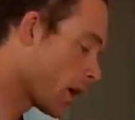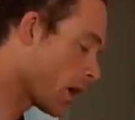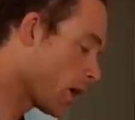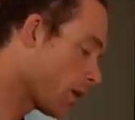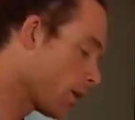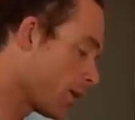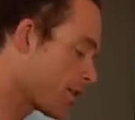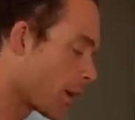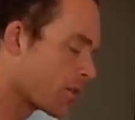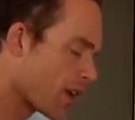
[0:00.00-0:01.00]
uh,
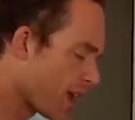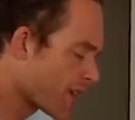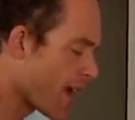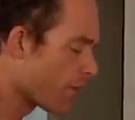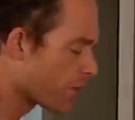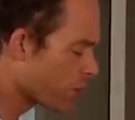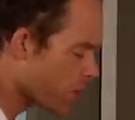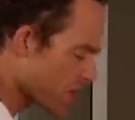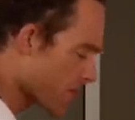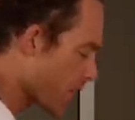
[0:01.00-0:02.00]
some stains have
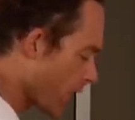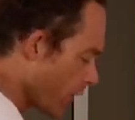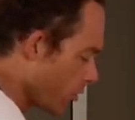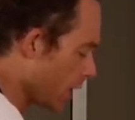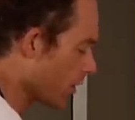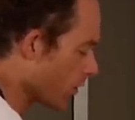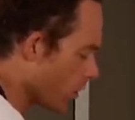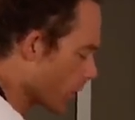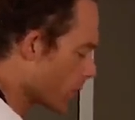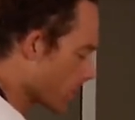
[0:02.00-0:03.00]
specific things you need to
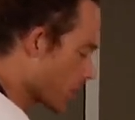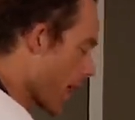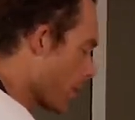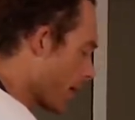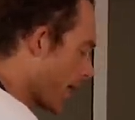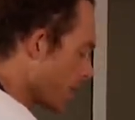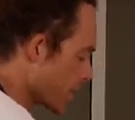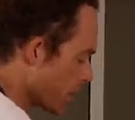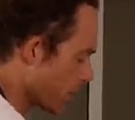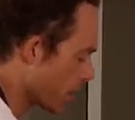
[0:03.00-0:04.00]
do in terms of
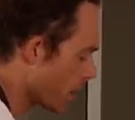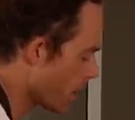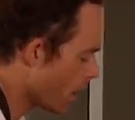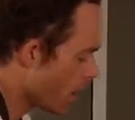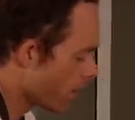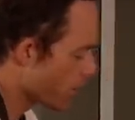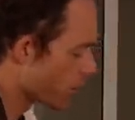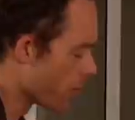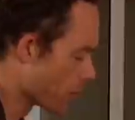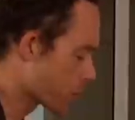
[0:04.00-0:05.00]
application, but for
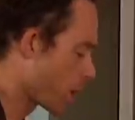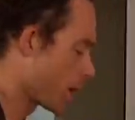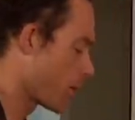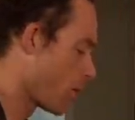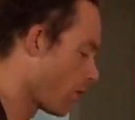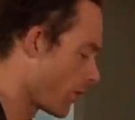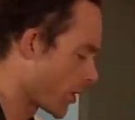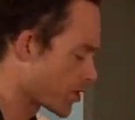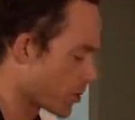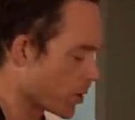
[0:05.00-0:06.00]
the most part, they're all
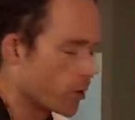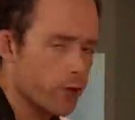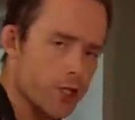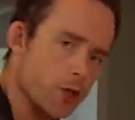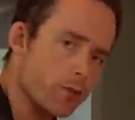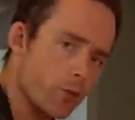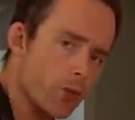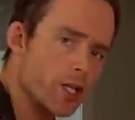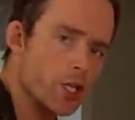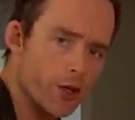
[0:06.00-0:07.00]
very similar. Read your,
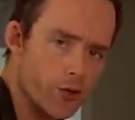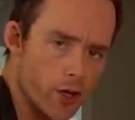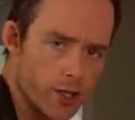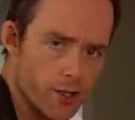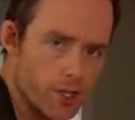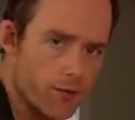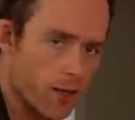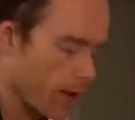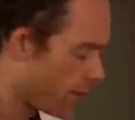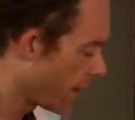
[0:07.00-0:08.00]
read your instructions if, you,
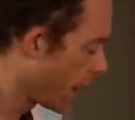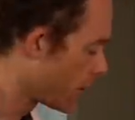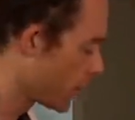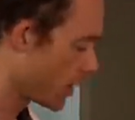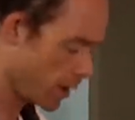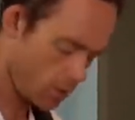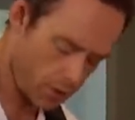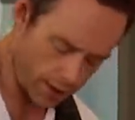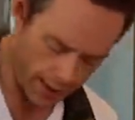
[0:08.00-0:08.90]
if they came with the, with the